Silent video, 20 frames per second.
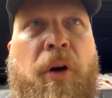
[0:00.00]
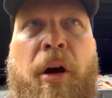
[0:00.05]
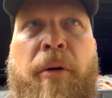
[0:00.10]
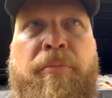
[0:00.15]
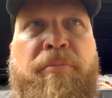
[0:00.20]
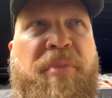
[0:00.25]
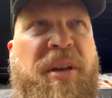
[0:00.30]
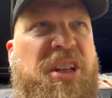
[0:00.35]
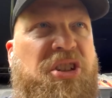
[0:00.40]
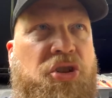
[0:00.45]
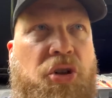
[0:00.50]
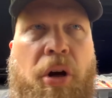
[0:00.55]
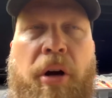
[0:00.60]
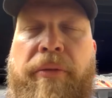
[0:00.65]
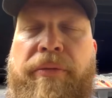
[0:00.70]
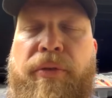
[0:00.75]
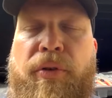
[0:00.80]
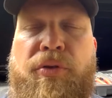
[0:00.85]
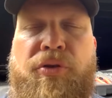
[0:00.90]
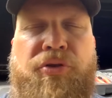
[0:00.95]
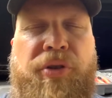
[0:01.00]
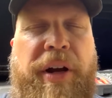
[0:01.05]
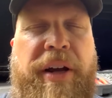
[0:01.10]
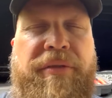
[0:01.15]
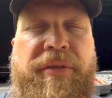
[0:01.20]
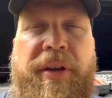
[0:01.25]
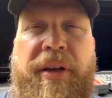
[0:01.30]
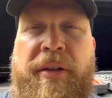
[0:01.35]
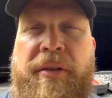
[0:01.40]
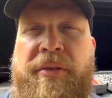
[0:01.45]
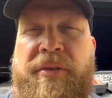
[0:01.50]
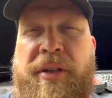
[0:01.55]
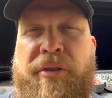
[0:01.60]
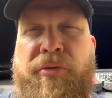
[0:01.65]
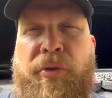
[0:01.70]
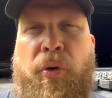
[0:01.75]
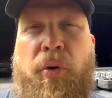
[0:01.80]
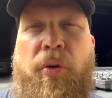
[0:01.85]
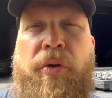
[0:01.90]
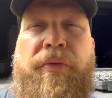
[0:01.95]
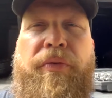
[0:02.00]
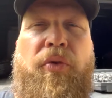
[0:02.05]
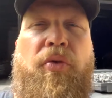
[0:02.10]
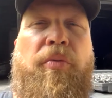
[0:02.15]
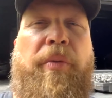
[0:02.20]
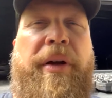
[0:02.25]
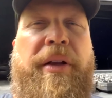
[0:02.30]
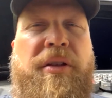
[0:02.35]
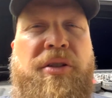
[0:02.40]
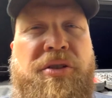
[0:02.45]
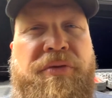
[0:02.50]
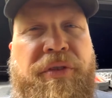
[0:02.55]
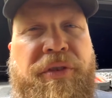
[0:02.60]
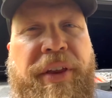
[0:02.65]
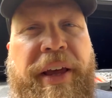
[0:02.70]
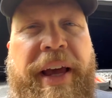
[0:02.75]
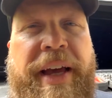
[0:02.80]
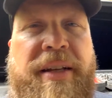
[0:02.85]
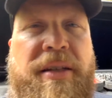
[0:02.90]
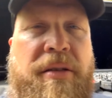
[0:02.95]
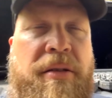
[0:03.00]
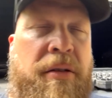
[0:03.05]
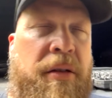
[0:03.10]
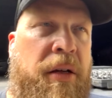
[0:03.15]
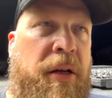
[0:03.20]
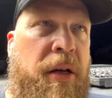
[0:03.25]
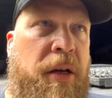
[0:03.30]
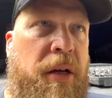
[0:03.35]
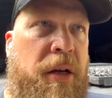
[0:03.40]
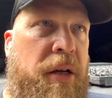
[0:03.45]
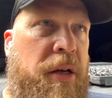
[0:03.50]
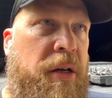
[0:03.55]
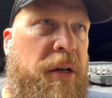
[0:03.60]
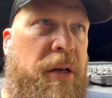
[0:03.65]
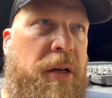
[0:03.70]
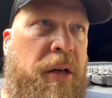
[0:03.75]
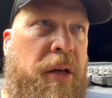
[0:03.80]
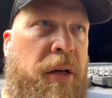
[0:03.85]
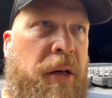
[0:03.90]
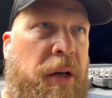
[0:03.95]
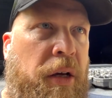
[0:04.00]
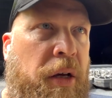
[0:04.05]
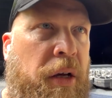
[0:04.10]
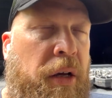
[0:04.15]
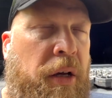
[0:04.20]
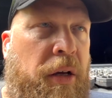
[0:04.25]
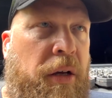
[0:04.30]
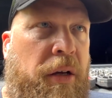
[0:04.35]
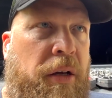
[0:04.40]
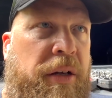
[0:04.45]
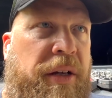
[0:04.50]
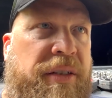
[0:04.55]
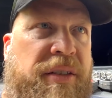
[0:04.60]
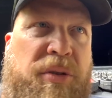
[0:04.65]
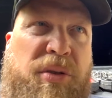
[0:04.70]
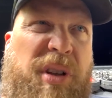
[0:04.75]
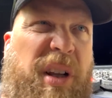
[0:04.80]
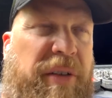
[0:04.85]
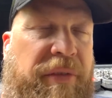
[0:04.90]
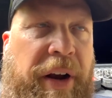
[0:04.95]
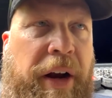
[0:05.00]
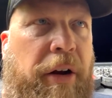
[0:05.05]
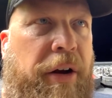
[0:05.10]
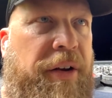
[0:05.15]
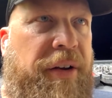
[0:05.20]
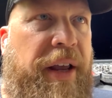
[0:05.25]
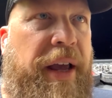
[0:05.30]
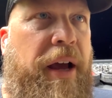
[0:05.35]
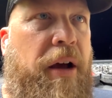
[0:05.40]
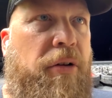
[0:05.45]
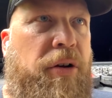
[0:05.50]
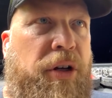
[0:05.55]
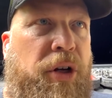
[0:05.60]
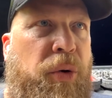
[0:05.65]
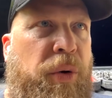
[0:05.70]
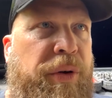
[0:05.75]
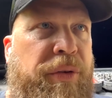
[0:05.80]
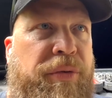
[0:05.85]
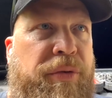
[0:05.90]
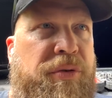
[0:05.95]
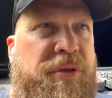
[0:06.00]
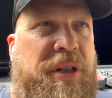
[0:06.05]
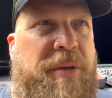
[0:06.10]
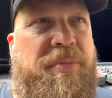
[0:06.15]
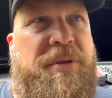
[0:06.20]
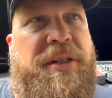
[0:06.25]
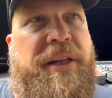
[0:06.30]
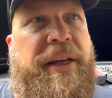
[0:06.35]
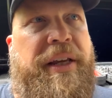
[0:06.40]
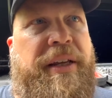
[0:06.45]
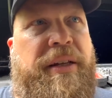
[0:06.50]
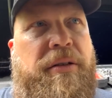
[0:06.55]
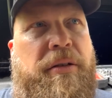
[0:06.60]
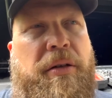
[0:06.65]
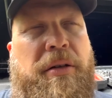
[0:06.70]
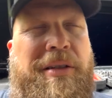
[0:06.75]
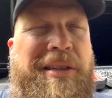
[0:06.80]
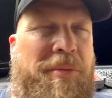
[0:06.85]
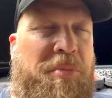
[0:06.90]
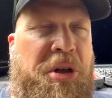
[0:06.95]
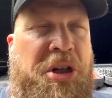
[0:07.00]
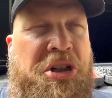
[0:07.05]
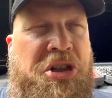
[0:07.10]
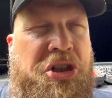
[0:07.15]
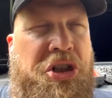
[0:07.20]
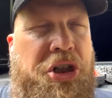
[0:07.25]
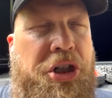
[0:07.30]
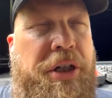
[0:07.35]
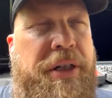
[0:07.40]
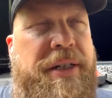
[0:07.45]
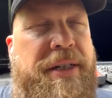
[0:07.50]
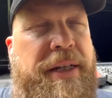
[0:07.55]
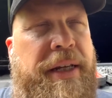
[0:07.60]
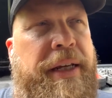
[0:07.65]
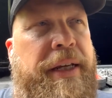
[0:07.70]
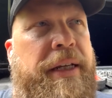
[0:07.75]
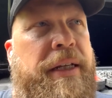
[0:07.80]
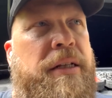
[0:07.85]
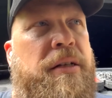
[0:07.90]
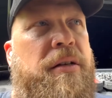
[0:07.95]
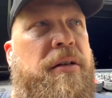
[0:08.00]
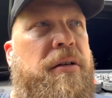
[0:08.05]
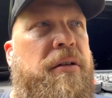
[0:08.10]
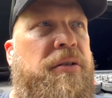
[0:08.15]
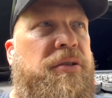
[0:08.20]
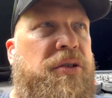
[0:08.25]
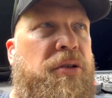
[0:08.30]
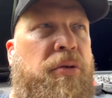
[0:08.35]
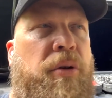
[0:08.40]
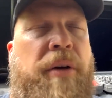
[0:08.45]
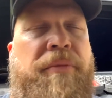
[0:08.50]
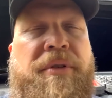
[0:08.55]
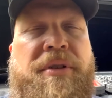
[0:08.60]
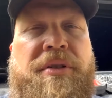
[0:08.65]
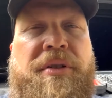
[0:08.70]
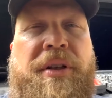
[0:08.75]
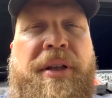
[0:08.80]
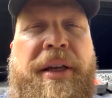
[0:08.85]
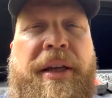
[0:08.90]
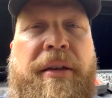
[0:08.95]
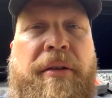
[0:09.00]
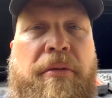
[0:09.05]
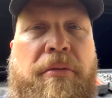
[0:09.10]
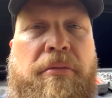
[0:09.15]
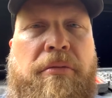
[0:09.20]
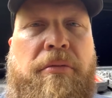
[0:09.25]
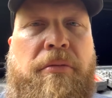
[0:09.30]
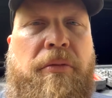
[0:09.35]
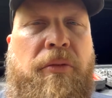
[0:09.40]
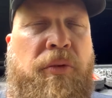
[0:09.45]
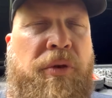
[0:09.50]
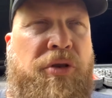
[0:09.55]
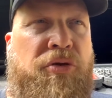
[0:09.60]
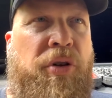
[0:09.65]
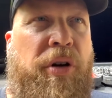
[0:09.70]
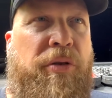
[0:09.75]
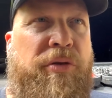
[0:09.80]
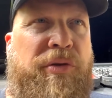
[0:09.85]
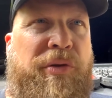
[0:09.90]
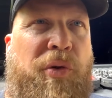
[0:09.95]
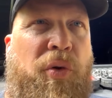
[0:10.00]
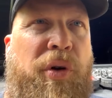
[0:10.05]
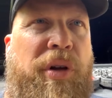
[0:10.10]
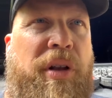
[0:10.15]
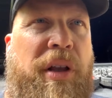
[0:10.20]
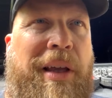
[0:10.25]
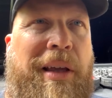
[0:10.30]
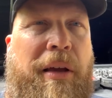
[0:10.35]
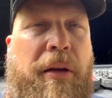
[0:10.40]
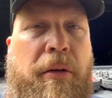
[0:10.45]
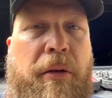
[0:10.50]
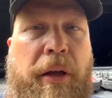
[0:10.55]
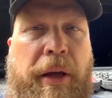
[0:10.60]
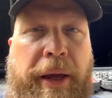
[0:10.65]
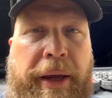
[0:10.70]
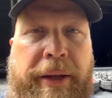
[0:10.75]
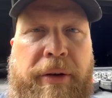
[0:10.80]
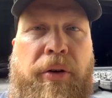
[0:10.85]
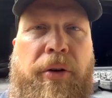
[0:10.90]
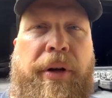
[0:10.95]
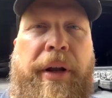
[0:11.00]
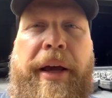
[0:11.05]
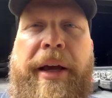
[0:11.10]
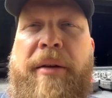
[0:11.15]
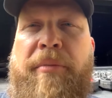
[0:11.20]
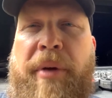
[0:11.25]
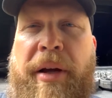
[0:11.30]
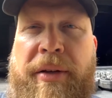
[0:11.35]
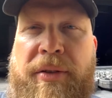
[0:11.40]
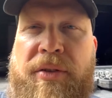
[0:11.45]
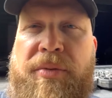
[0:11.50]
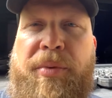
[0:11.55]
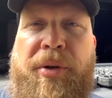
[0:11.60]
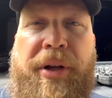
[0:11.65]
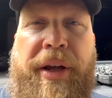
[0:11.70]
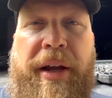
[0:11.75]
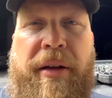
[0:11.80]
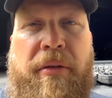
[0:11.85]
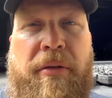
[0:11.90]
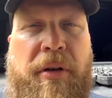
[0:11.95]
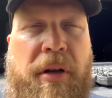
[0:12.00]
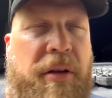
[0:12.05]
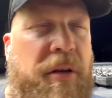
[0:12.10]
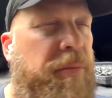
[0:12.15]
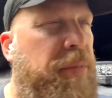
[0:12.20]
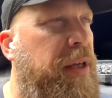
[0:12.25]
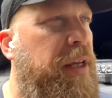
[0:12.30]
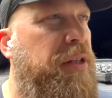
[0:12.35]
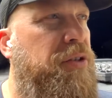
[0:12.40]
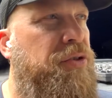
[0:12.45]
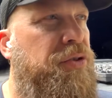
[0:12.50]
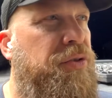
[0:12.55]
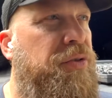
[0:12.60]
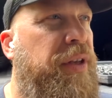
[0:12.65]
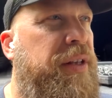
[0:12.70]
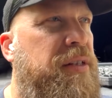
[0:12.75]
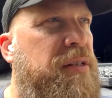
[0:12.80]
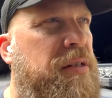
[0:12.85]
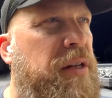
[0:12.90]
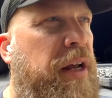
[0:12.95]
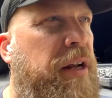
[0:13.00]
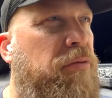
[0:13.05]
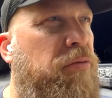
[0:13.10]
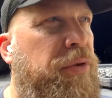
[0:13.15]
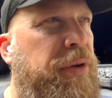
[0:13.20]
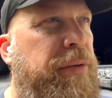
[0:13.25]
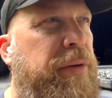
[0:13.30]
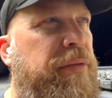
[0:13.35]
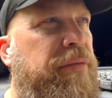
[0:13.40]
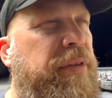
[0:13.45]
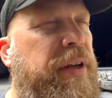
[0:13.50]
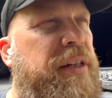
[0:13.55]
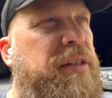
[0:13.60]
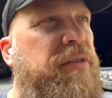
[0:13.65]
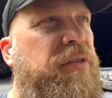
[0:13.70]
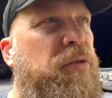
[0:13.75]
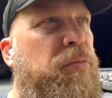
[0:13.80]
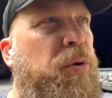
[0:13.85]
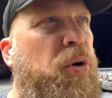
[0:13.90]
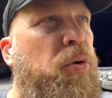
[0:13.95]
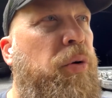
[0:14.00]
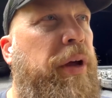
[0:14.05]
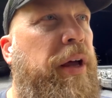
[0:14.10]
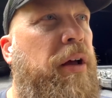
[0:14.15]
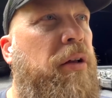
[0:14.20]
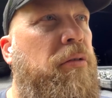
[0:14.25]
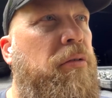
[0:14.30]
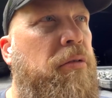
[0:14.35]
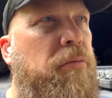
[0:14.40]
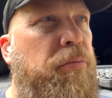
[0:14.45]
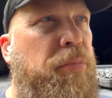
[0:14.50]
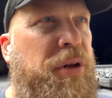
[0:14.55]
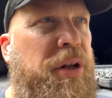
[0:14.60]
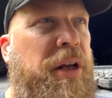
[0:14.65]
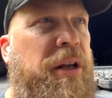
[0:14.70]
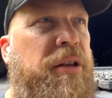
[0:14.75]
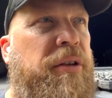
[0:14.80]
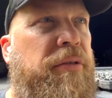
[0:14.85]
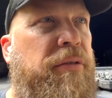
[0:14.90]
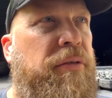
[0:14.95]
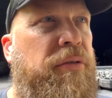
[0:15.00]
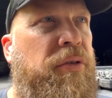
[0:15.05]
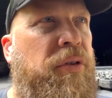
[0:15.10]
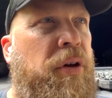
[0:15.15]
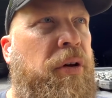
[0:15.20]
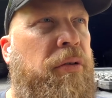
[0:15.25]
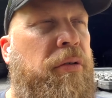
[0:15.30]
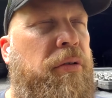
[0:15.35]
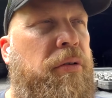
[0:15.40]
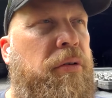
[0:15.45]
beach off-road driving, didn't record fuel mileage for that because there's a lot of airing down and going through deep-ish sand. So obviously when the truck was recording like 8 or 9 miles per gallon on the beach, that's not really reflective of the ProCal. But on the